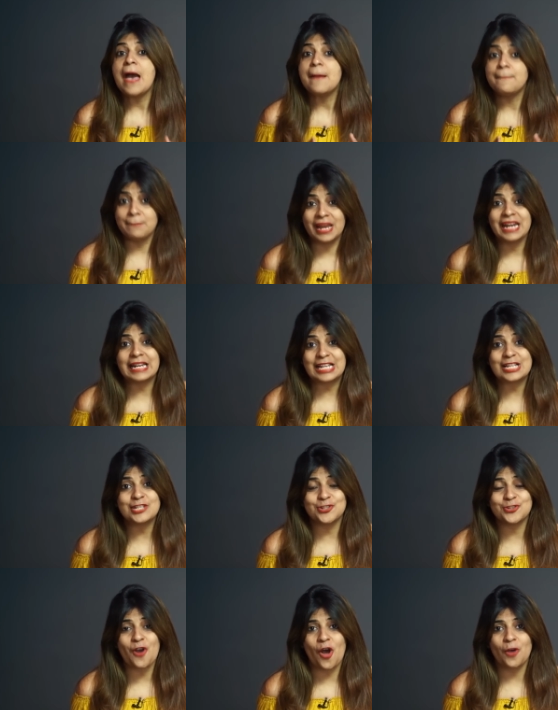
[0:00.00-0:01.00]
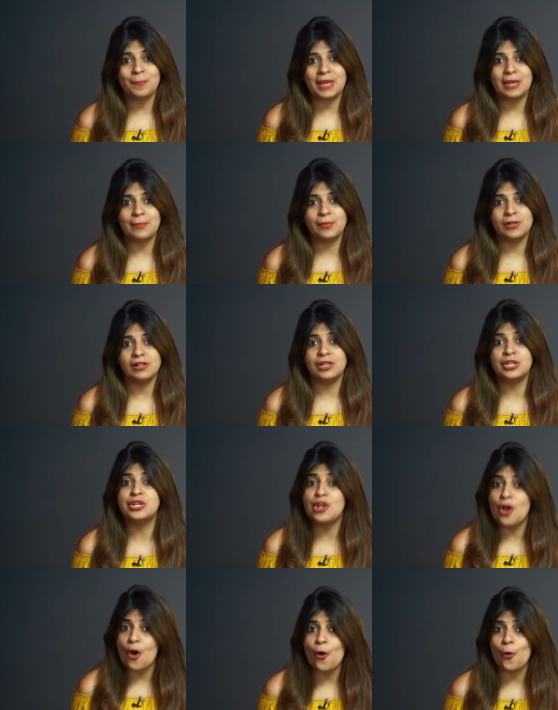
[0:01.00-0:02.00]
Mentally strong people
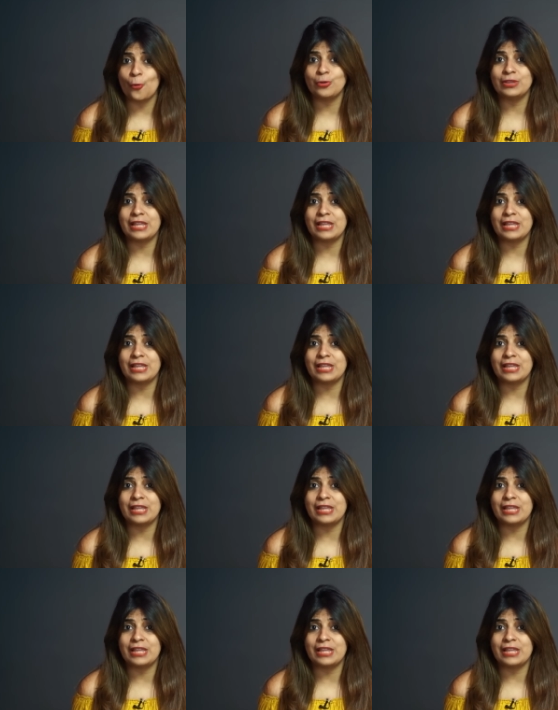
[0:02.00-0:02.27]
know